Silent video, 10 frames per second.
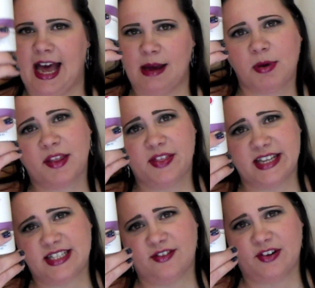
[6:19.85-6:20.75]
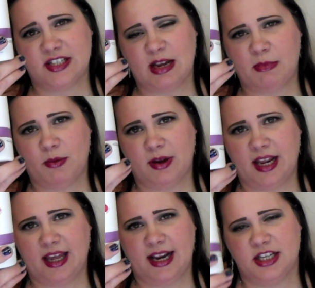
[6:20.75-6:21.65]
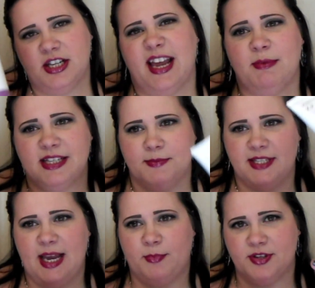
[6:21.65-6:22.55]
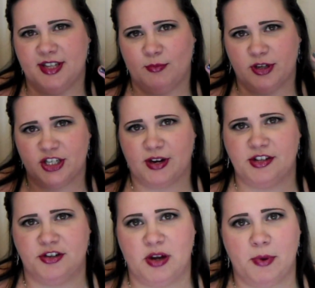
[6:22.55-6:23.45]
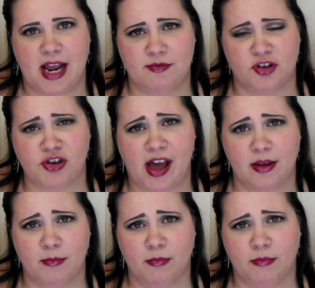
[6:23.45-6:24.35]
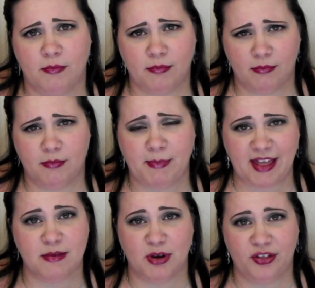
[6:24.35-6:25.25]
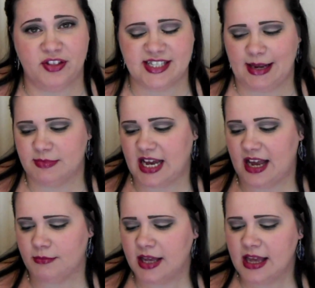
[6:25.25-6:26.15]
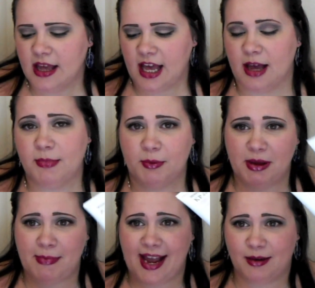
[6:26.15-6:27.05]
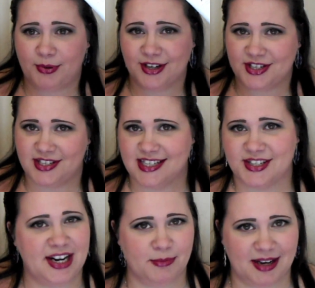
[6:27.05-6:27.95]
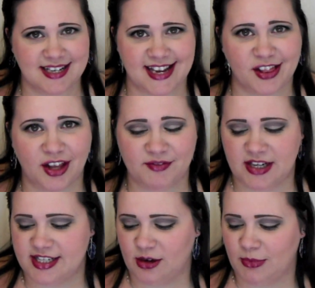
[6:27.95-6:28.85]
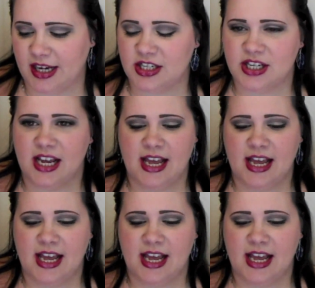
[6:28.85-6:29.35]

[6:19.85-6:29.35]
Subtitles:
I bought this the first time I went in, and she gave me some samples of the moisturizer so I wouldn't have to buy them both at the same time. But I went back and purchased this later because I loved it so much.